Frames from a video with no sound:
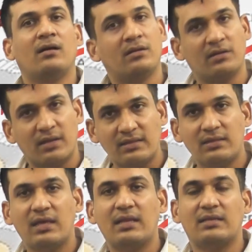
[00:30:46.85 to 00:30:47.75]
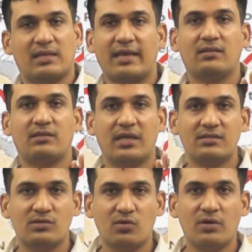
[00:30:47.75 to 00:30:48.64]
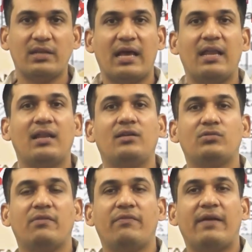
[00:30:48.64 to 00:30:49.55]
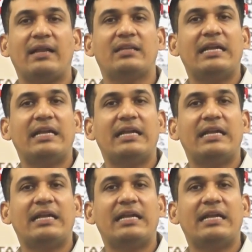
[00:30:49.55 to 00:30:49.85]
Nonetheless, there is no denial to the fact